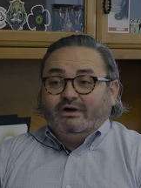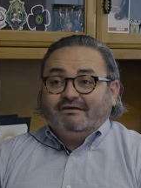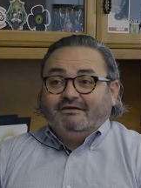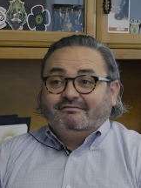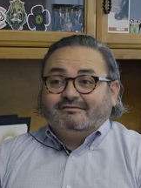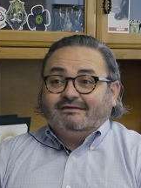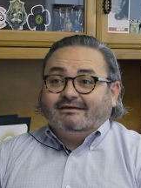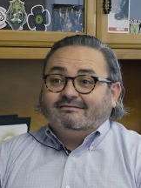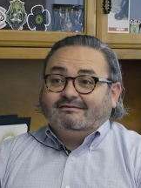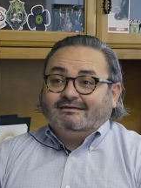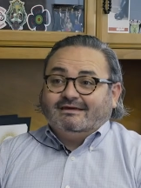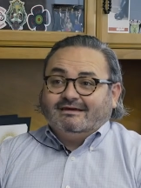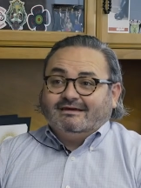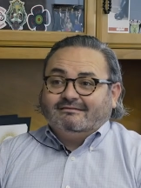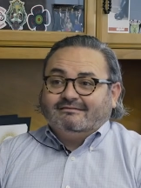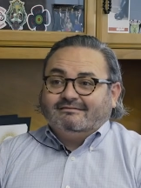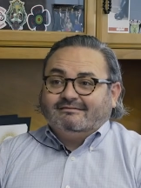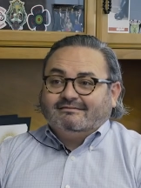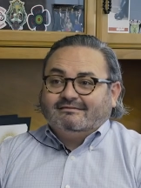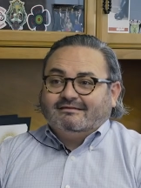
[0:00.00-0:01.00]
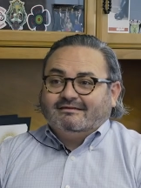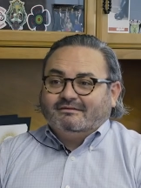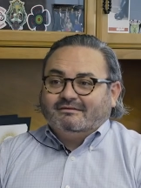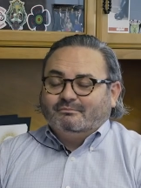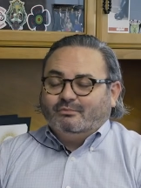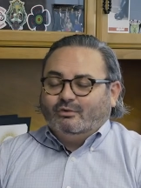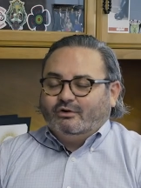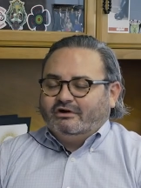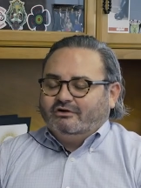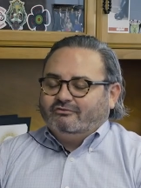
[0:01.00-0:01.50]
one of six kids,
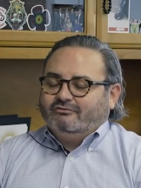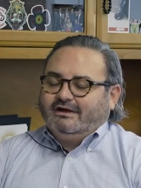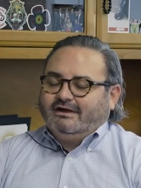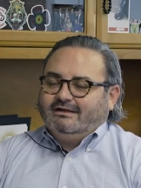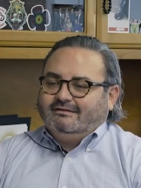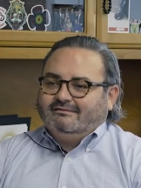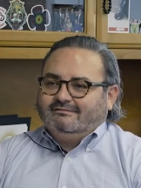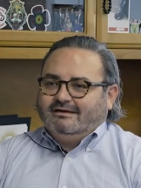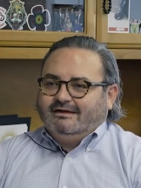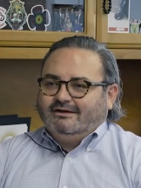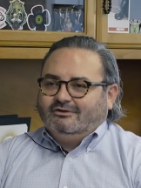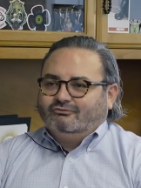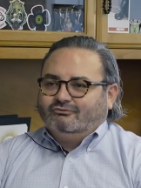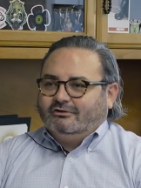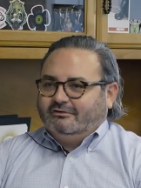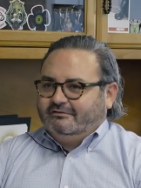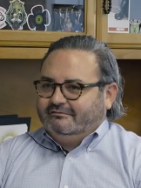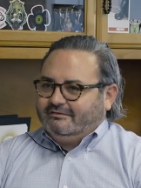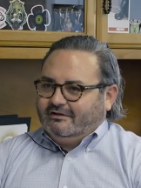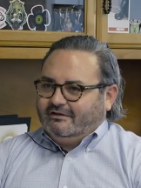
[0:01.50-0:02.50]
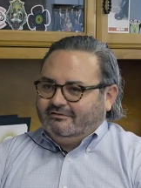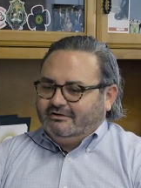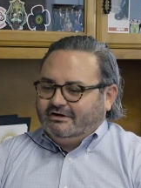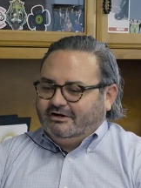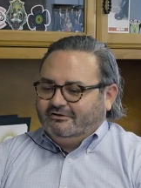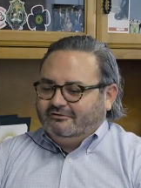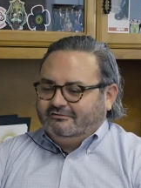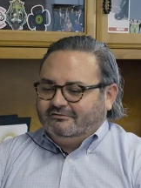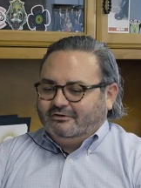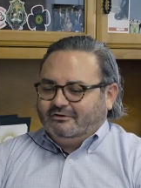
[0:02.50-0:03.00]
born and raised in rural southern
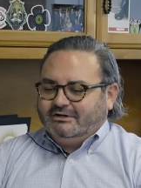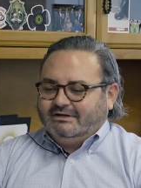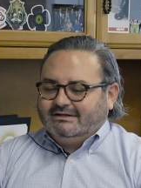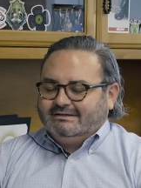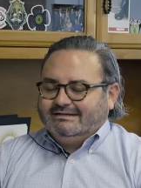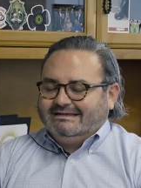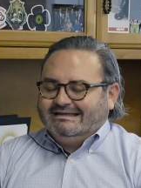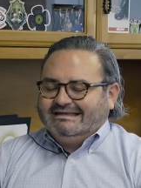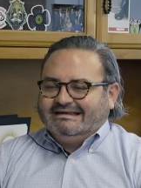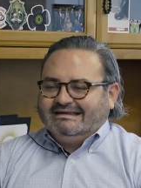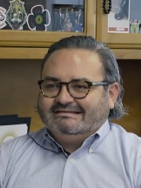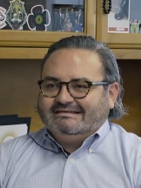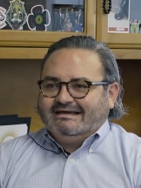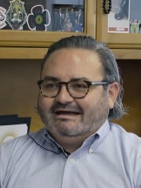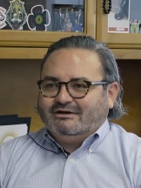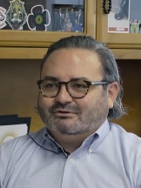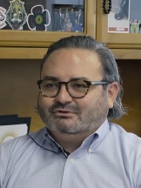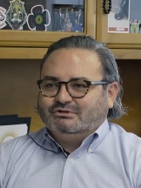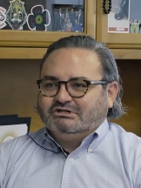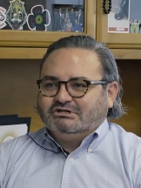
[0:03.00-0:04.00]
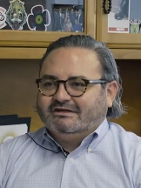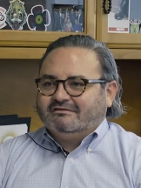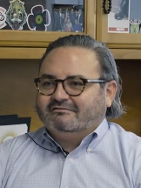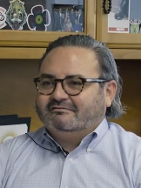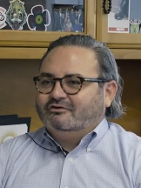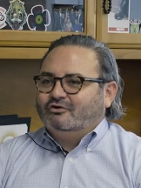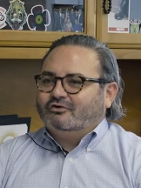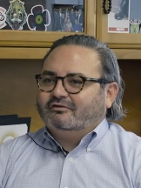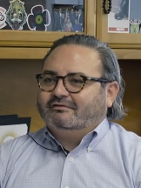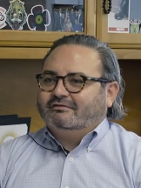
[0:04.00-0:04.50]
Arizona in a town
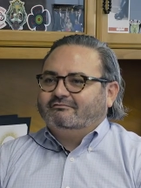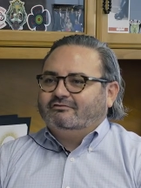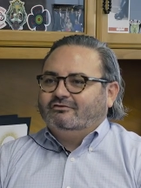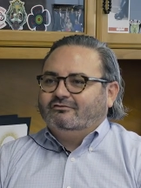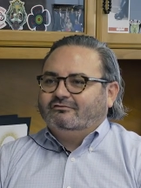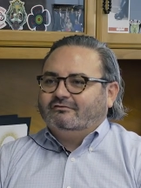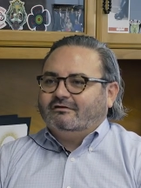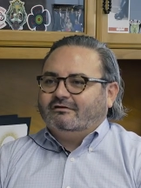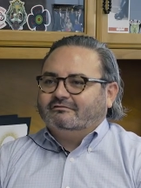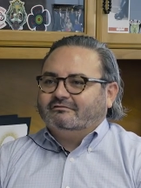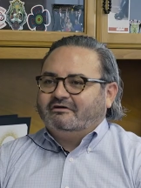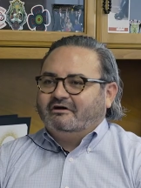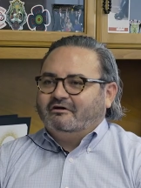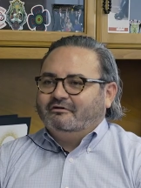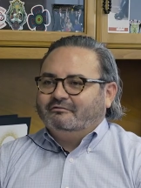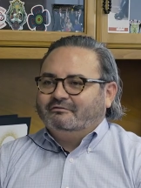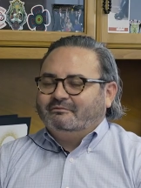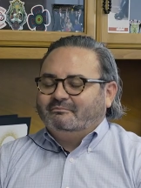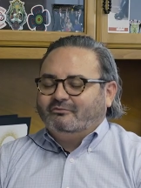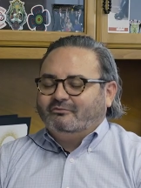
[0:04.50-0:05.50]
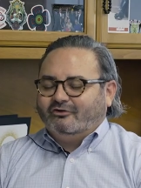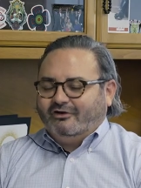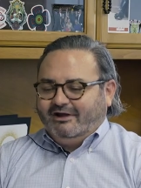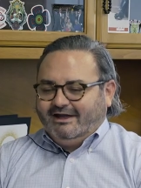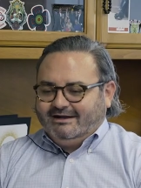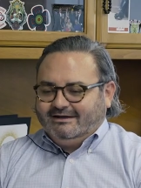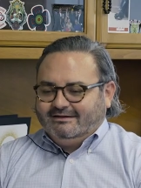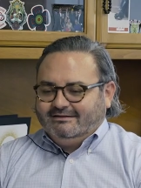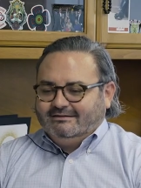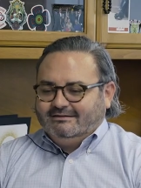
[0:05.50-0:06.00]
just north of Tucson called
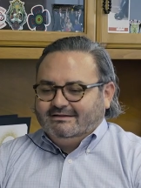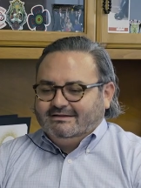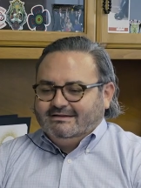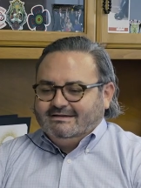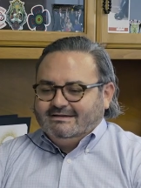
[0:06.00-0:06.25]
Marana.